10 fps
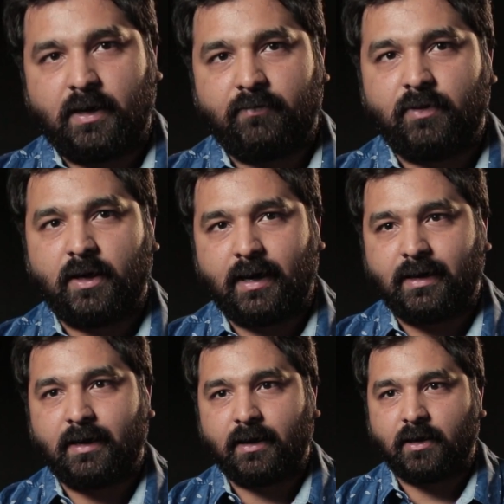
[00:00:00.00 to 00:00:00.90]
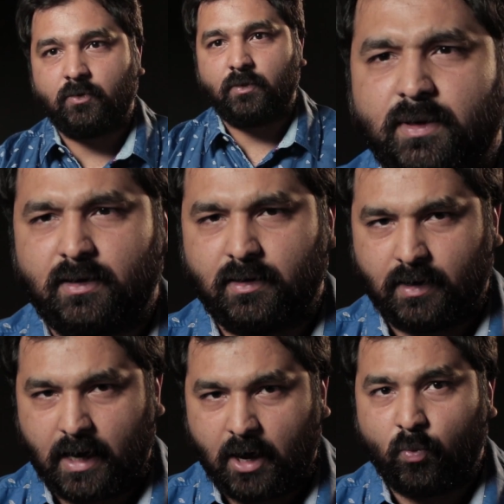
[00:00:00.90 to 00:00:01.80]
I have done editing now, but
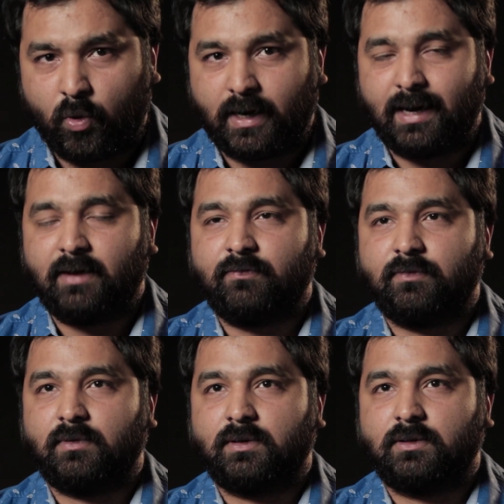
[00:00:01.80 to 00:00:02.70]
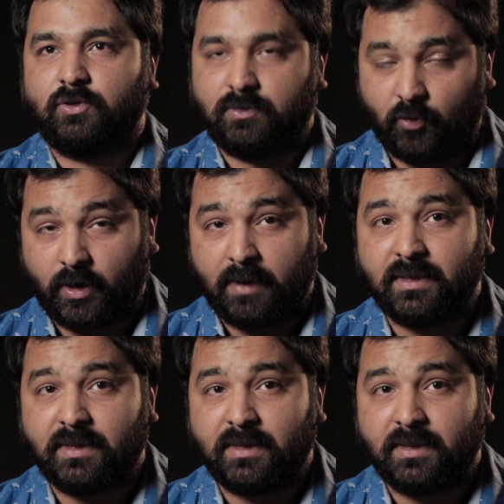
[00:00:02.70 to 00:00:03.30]
now what I'm